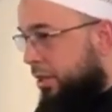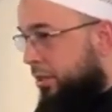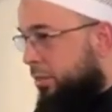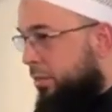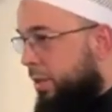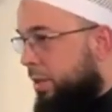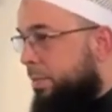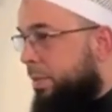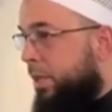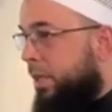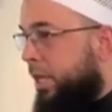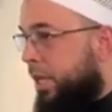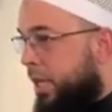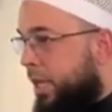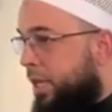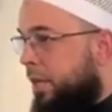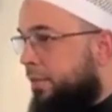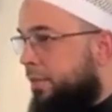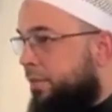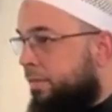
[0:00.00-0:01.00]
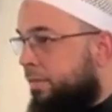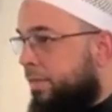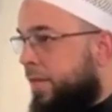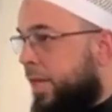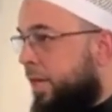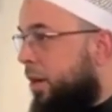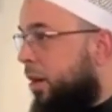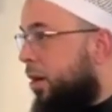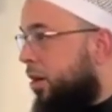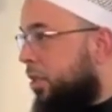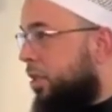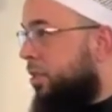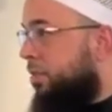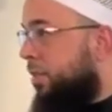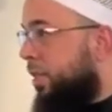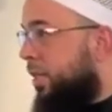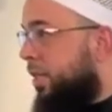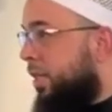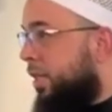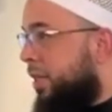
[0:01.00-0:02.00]
We believe that
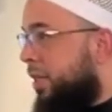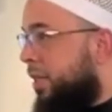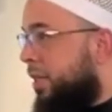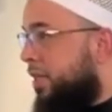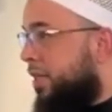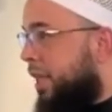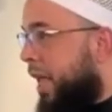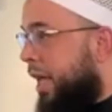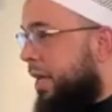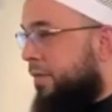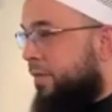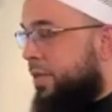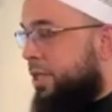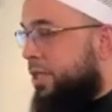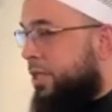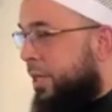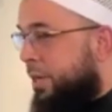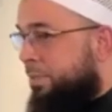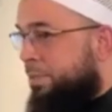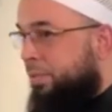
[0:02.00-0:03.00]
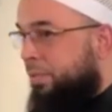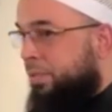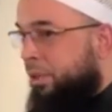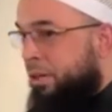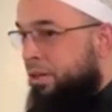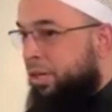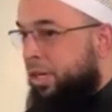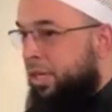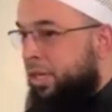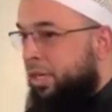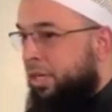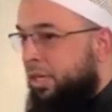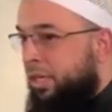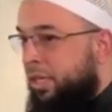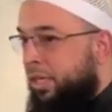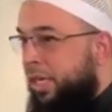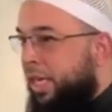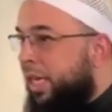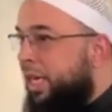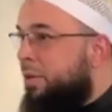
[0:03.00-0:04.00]
ultimately this life is temporary
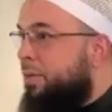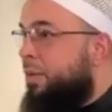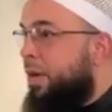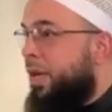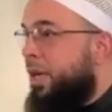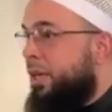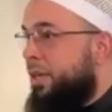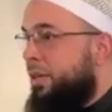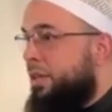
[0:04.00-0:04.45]
anyway.